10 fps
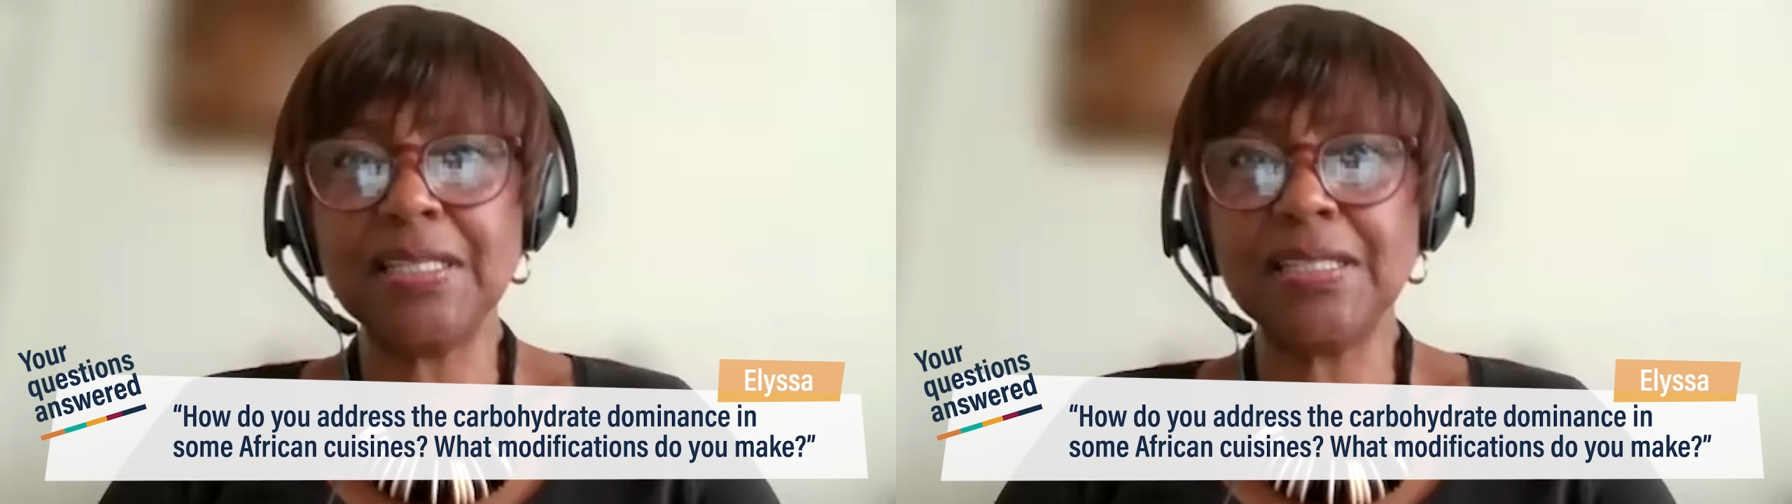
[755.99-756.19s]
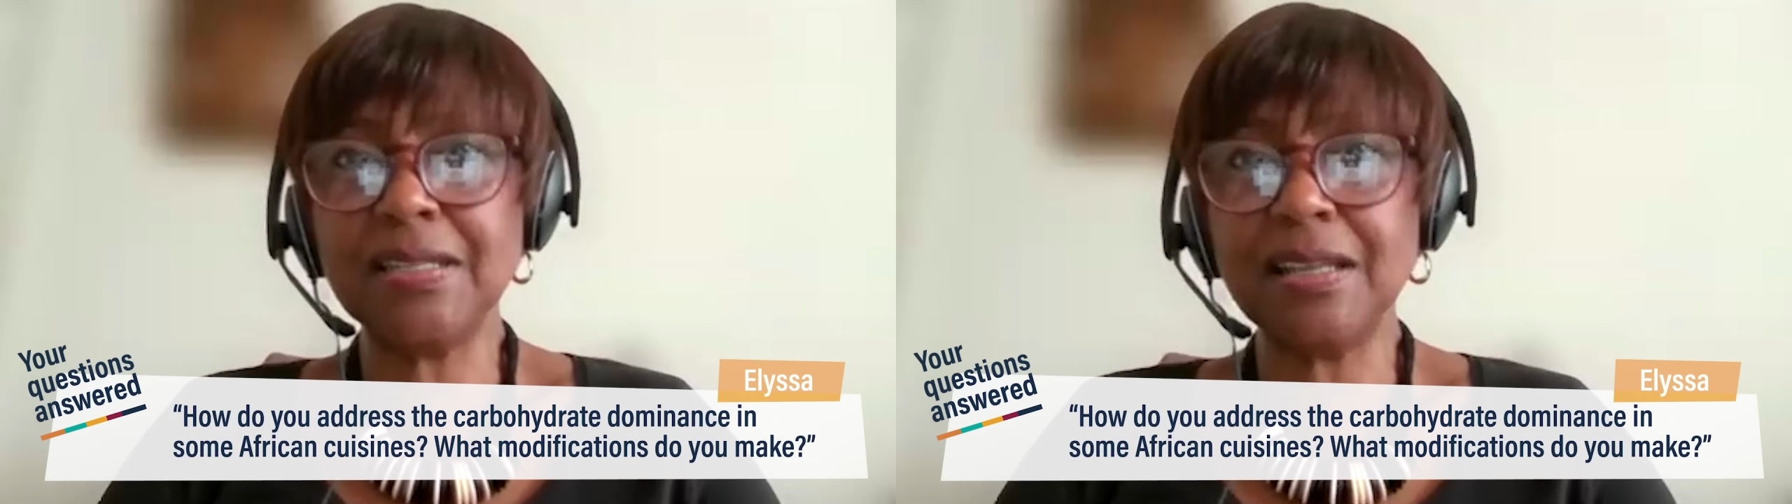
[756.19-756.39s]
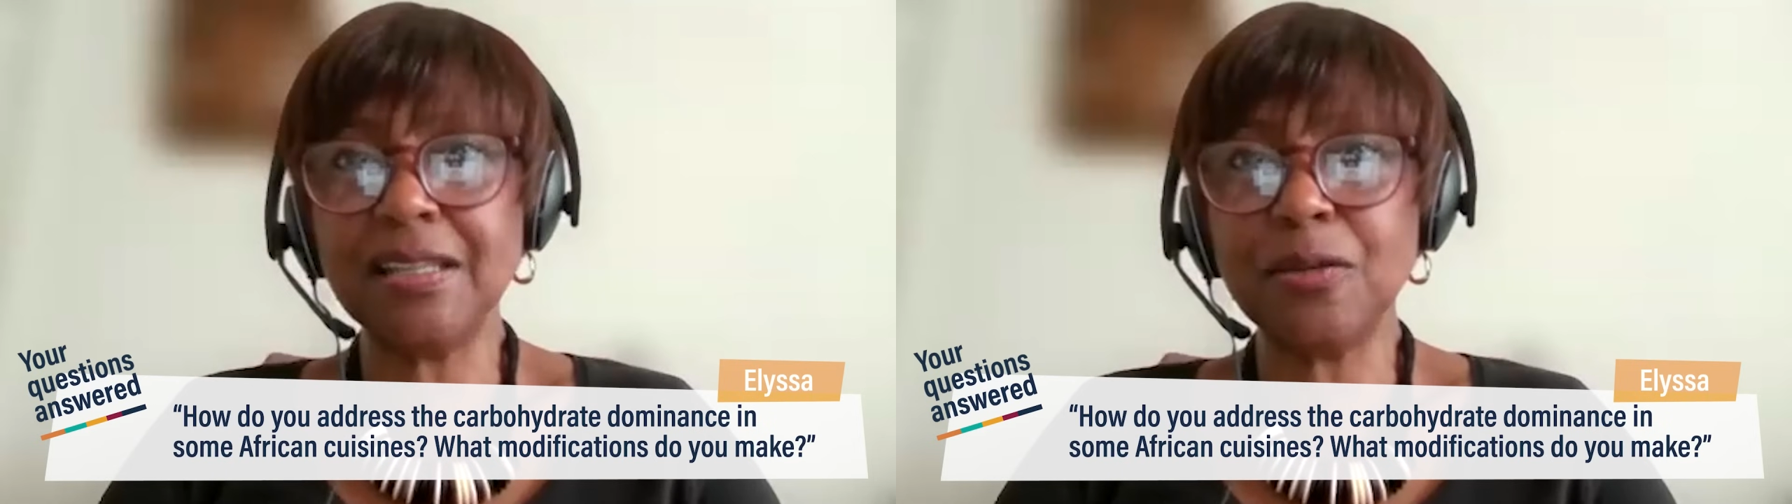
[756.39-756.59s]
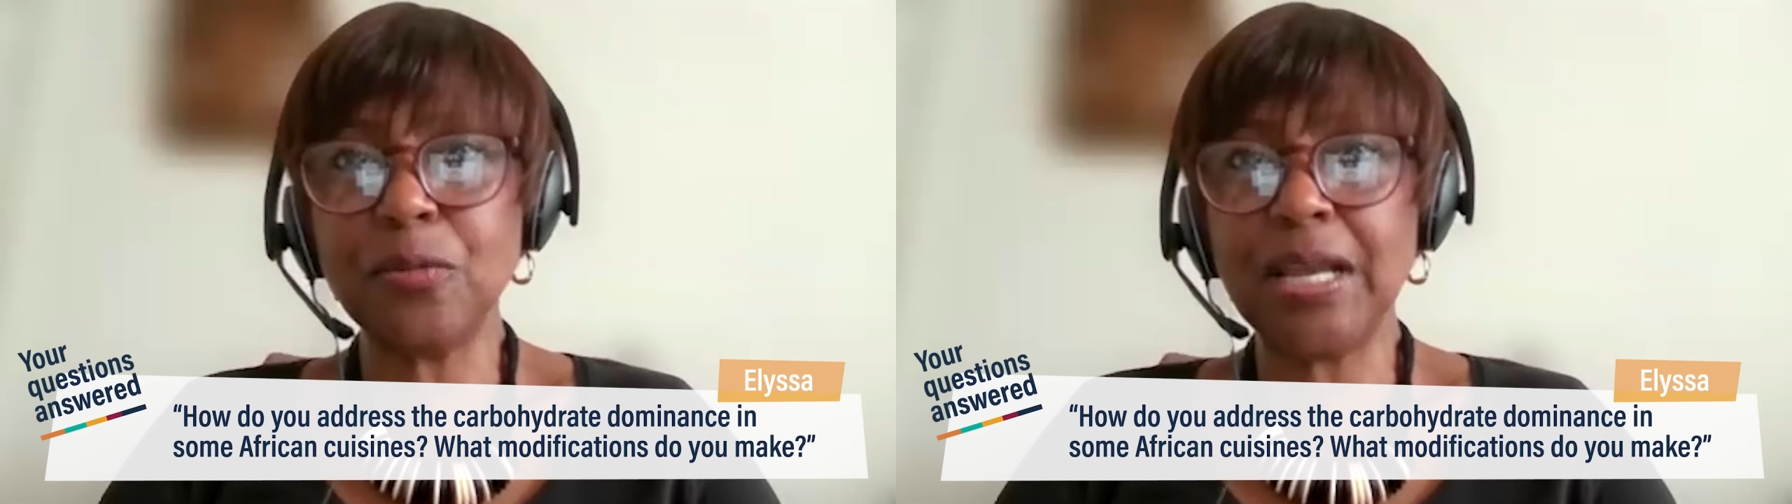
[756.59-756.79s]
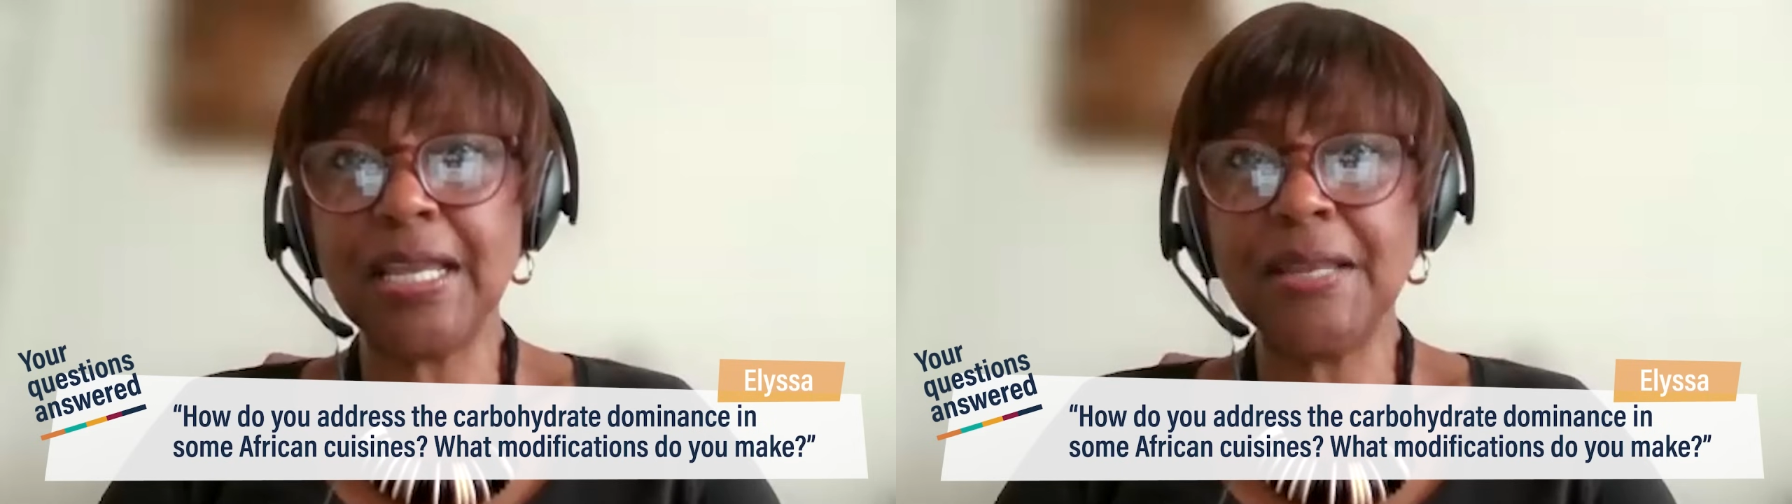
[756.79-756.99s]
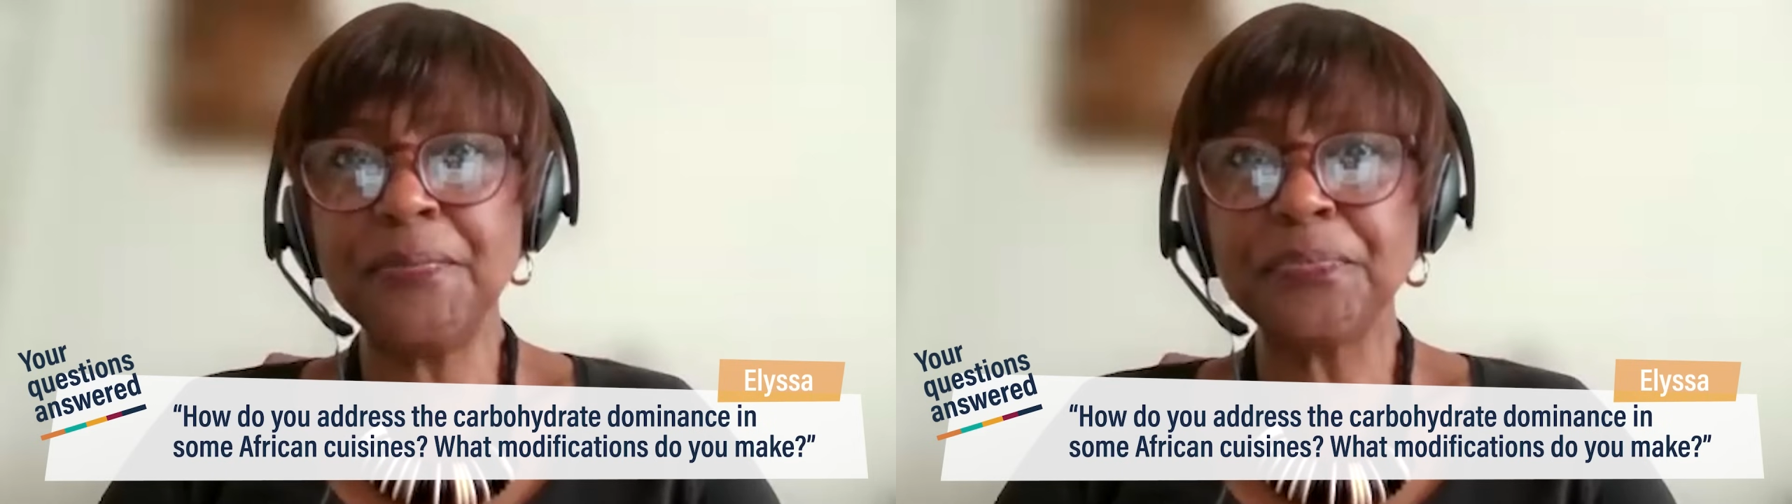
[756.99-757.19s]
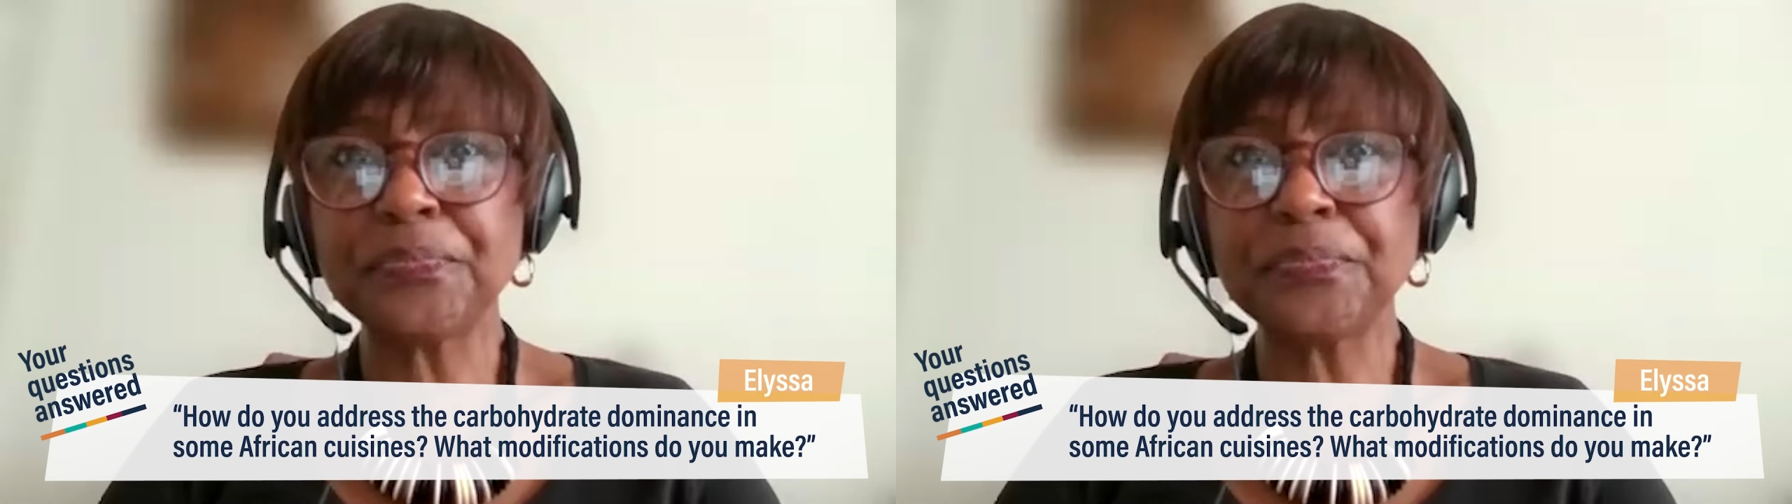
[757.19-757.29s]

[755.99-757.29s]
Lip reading: is another way.